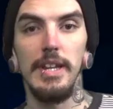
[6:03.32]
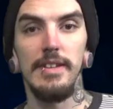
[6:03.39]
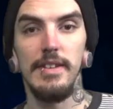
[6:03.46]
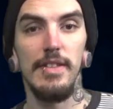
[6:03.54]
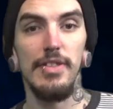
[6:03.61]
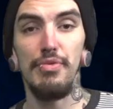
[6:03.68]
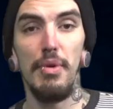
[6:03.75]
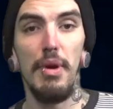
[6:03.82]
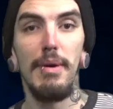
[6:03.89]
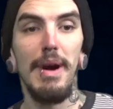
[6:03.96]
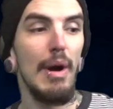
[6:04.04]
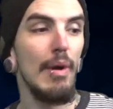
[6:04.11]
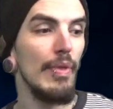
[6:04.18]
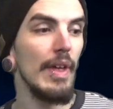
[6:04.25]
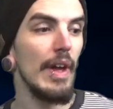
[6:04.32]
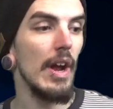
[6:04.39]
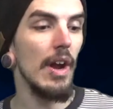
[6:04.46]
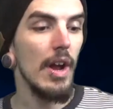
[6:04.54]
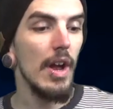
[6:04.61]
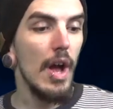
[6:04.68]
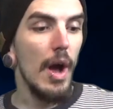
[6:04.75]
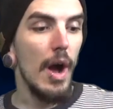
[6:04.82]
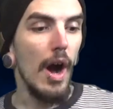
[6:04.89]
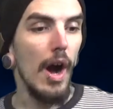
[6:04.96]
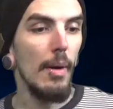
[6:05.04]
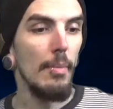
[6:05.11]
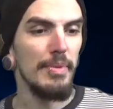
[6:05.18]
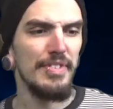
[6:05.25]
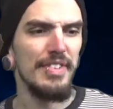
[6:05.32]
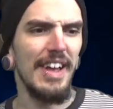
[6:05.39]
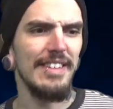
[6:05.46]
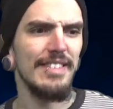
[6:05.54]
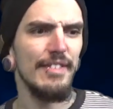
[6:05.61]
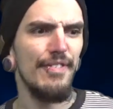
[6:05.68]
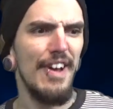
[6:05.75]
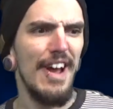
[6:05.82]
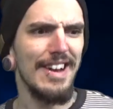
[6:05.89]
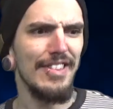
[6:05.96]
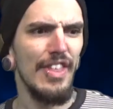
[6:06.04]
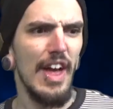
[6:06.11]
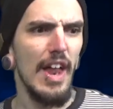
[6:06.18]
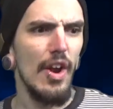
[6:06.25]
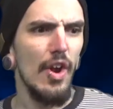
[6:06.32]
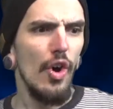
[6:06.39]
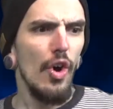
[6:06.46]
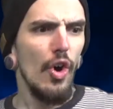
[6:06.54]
to throw out there. Besides the fact that,